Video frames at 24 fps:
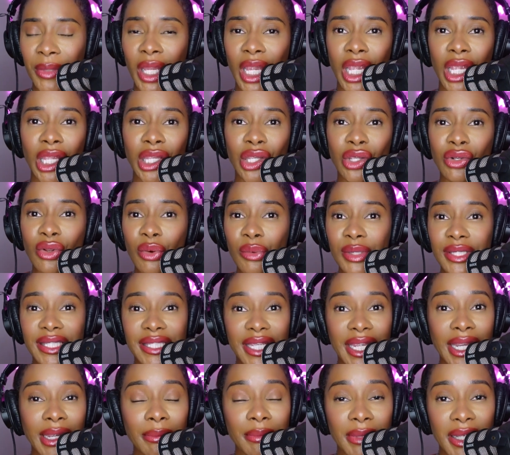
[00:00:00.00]
you know,
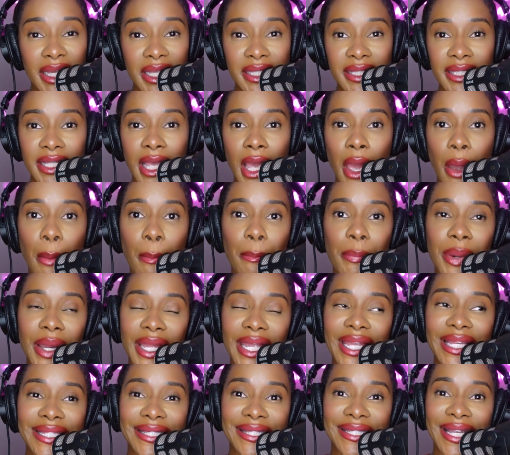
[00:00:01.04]
seamless, but
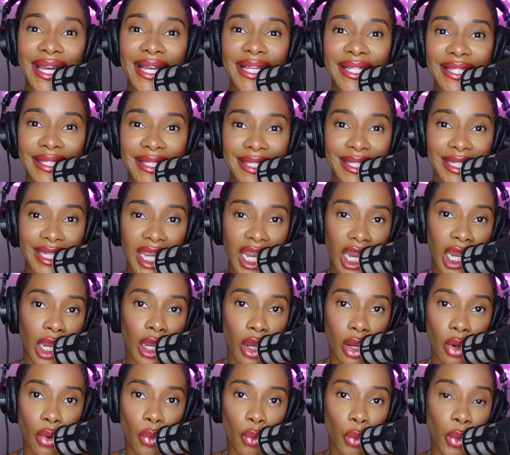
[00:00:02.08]
it does
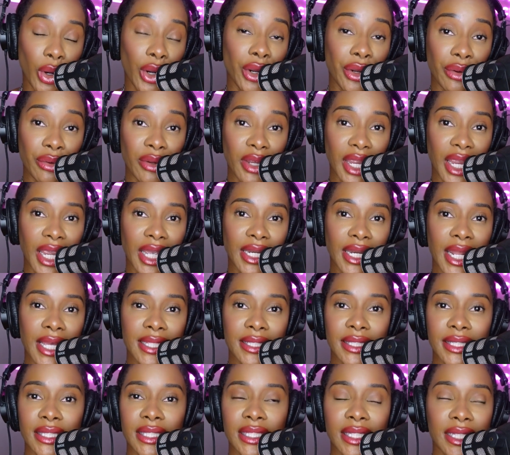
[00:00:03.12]
take work. And
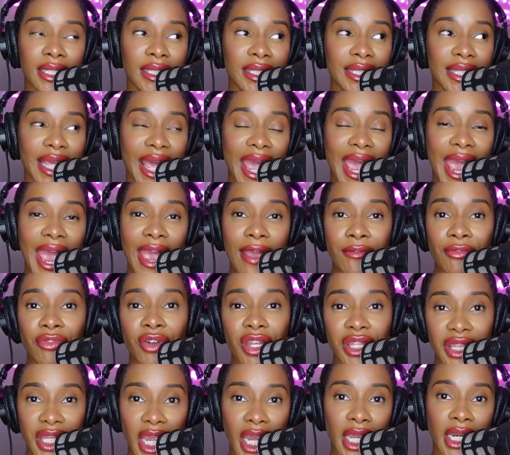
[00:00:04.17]
that's just
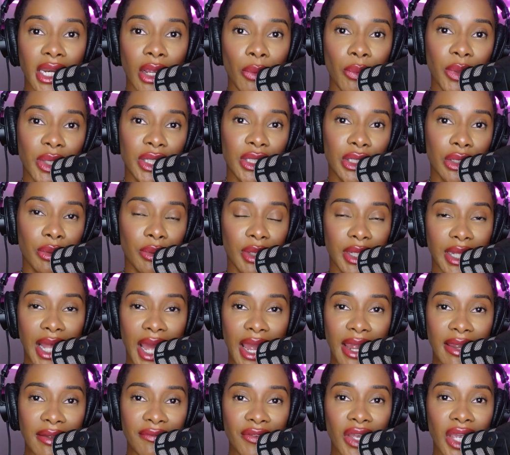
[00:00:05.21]
everything that we do in
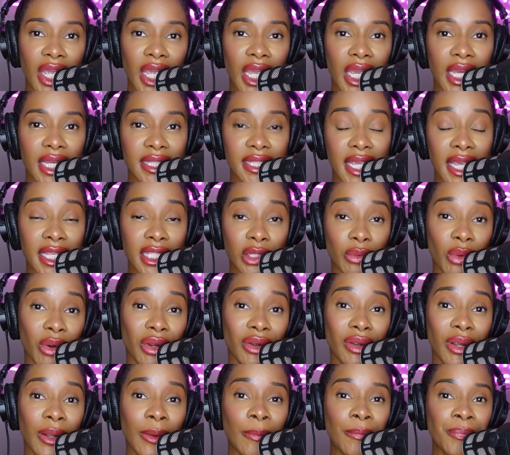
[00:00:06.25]
life. It takes
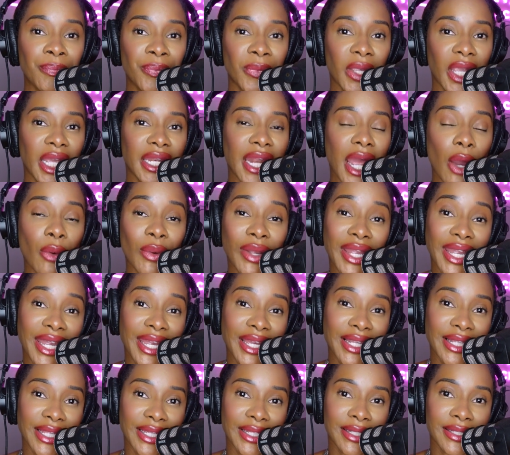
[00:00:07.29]
work, and our
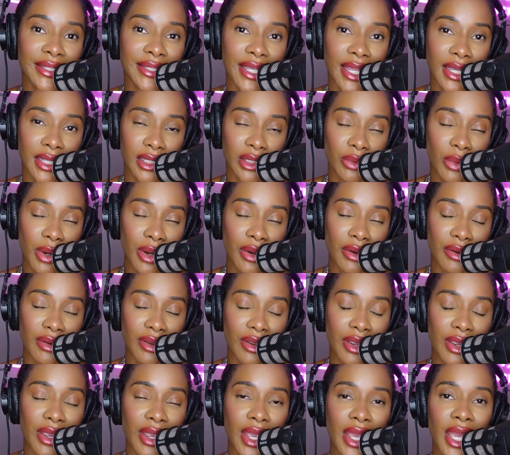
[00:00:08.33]
healing takes work.
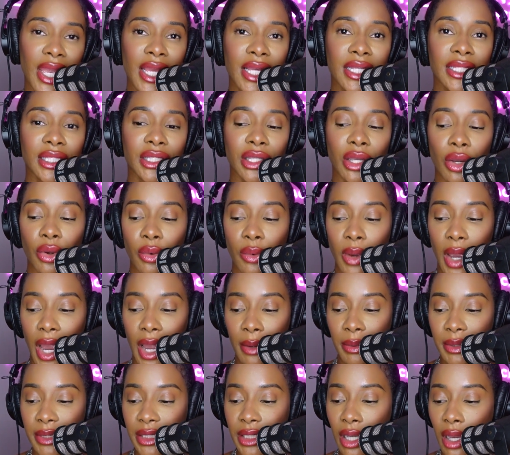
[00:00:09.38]
So I
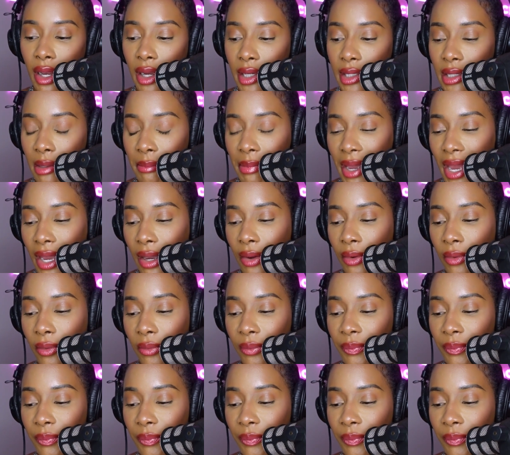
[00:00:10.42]
was talking about,